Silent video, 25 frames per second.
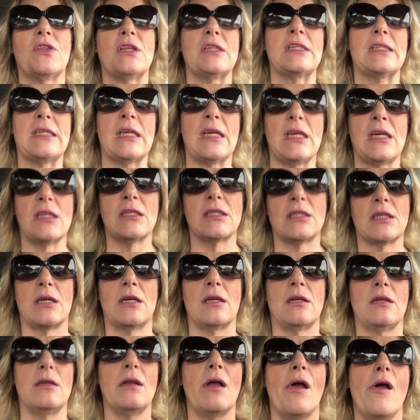
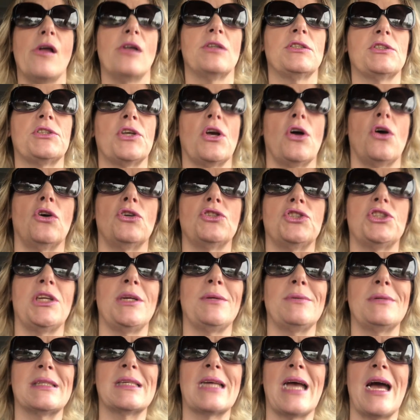season, so
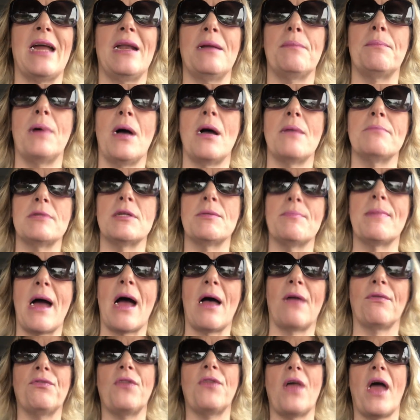she was kind of bummed
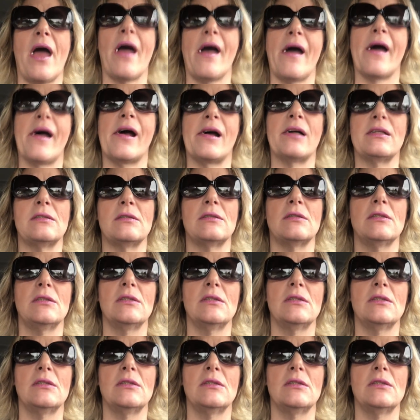about that.